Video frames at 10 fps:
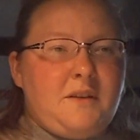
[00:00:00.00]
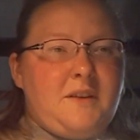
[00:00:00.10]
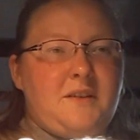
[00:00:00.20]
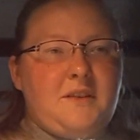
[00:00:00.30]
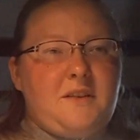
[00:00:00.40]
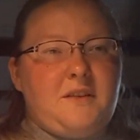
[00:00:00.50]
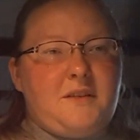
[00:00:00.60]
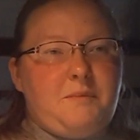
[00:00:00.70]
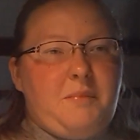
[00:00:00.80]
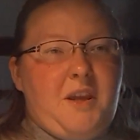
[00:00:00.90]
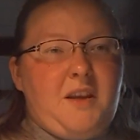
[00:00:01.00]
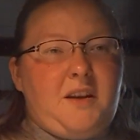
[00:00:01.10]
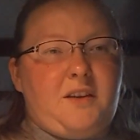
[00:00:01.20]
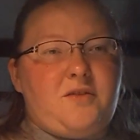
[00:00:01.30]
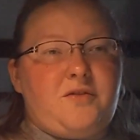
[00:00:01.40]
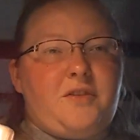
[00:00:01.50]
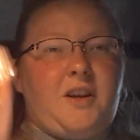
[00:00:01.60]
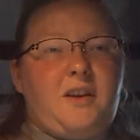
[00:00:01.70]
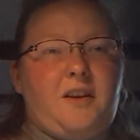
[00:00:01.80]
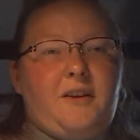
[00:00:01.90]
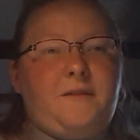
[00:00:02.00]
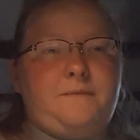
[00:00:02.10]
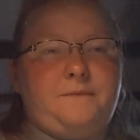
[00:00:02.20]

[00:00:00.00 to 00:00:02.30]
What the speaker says: This is this beginning string here.